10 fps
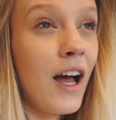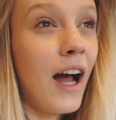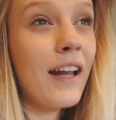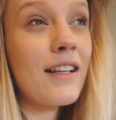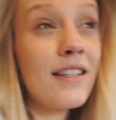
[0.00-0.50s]

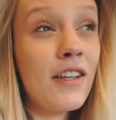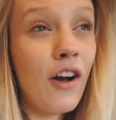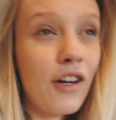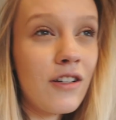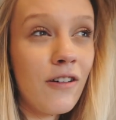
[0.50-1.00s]
I guess
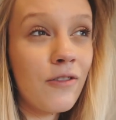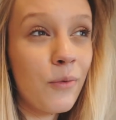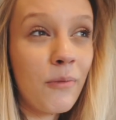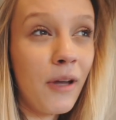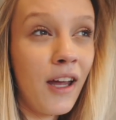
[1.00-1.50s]
young adults
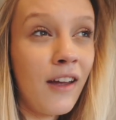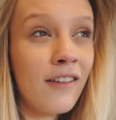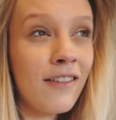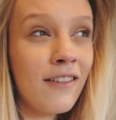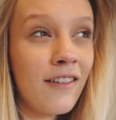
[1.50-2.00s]
would be
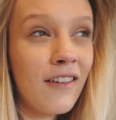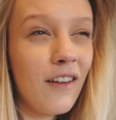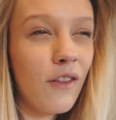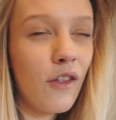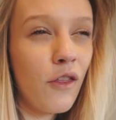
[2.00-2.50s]

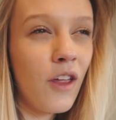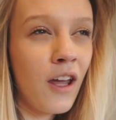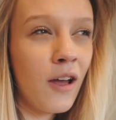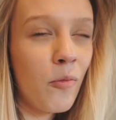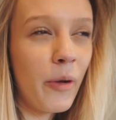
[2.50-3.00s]
the thing,